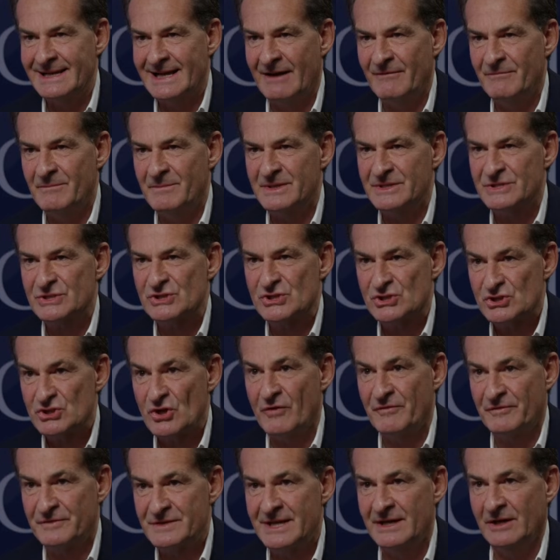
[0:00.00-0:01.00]
government
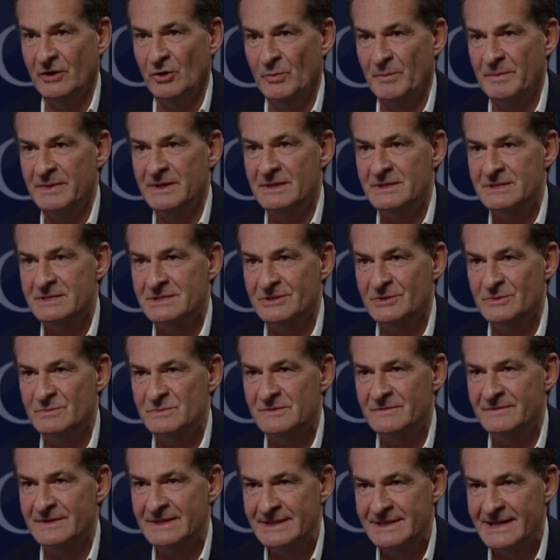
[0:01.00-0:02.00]
soft help in
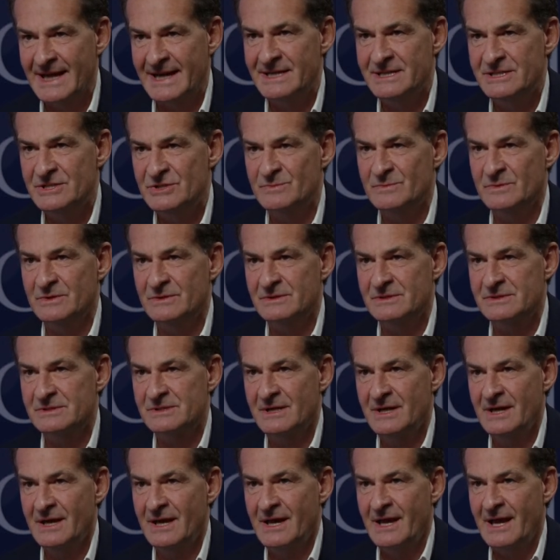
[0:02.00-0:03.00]
terms of engagement
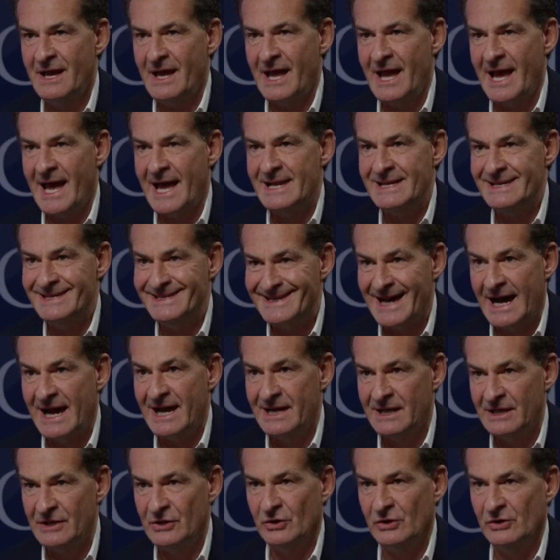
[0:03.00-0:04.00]
and
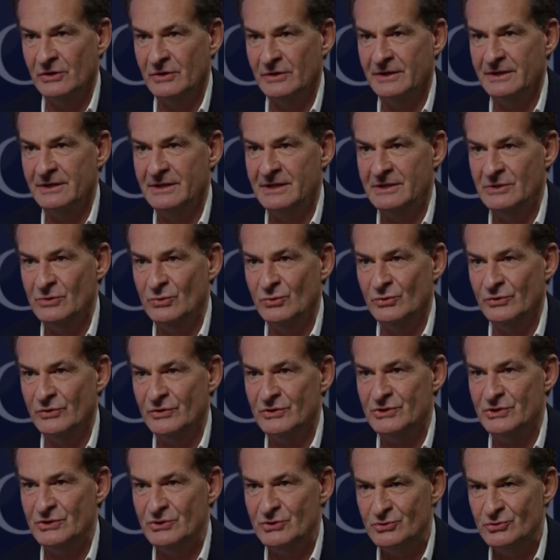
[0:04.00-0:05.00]
dialogue in order
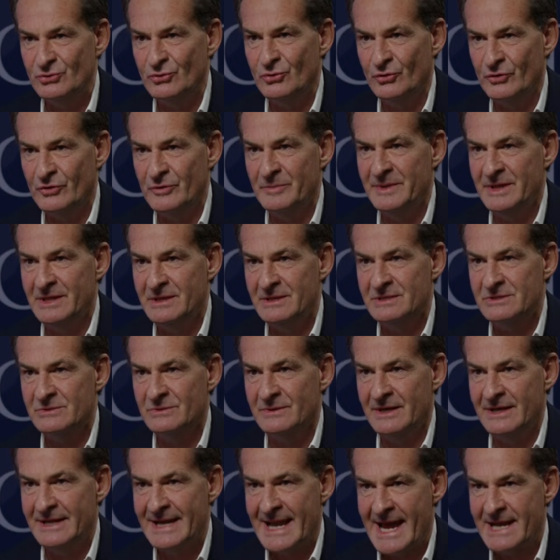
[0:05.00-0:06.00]
to draw them
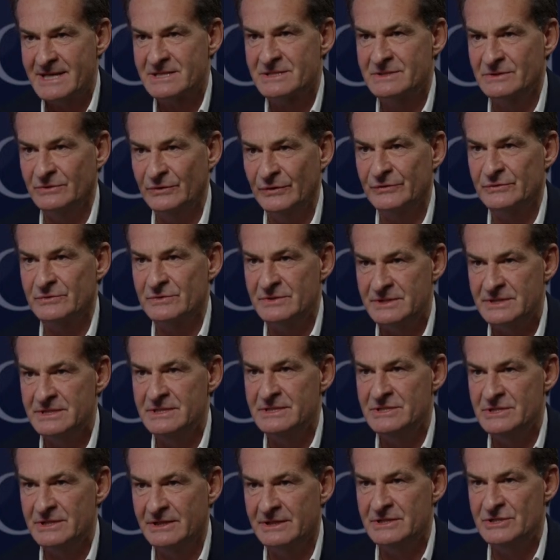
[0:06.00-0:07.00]
into a national
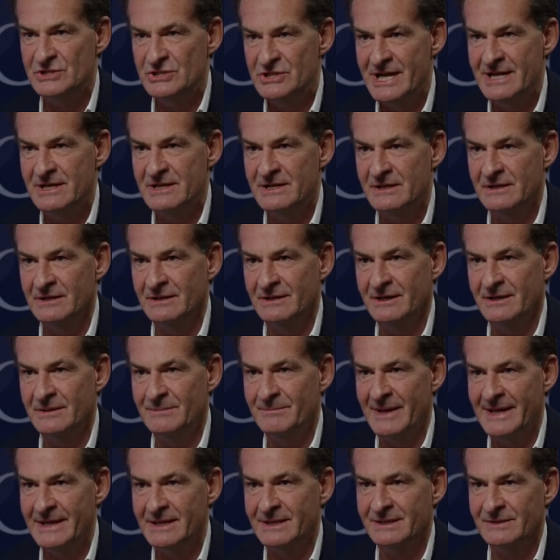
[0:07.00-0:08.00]
strategic agenda
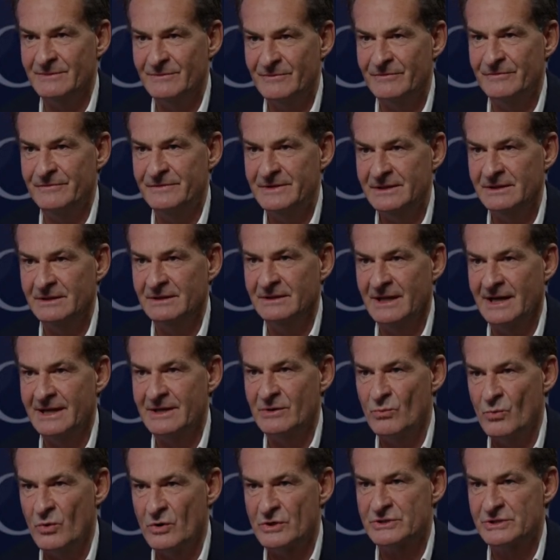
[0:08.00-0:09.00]
and make them feel
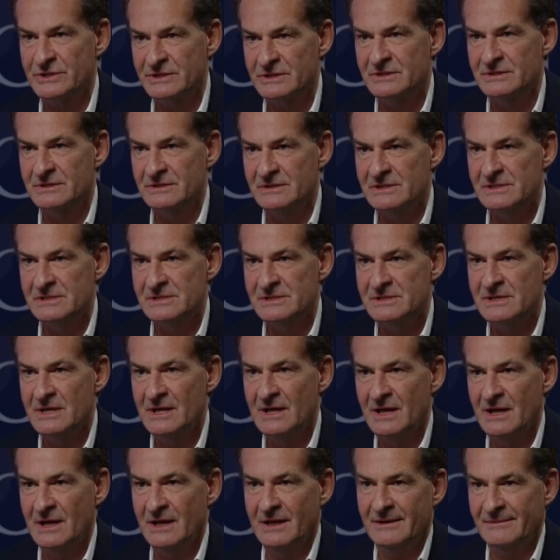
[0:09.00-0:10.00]
like Washington is
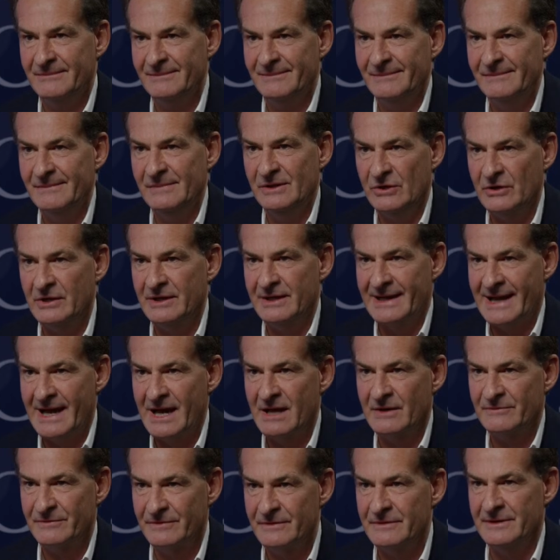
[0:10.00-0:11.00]
looking
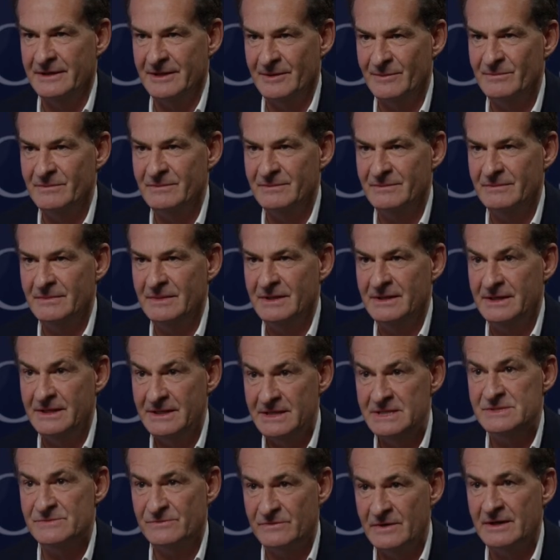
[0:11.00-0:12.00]
out for them
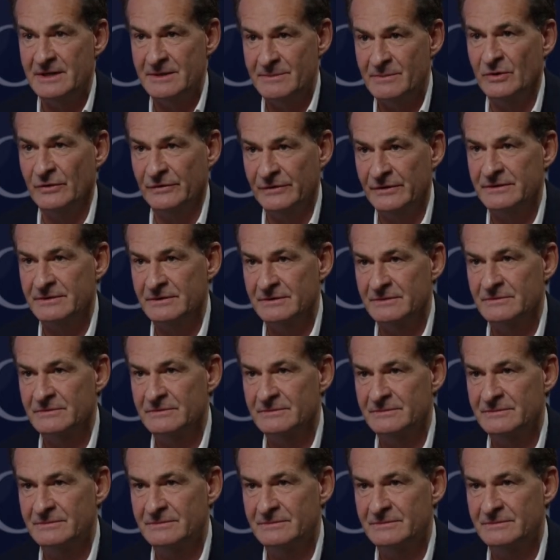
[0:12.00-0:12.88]
is very positive.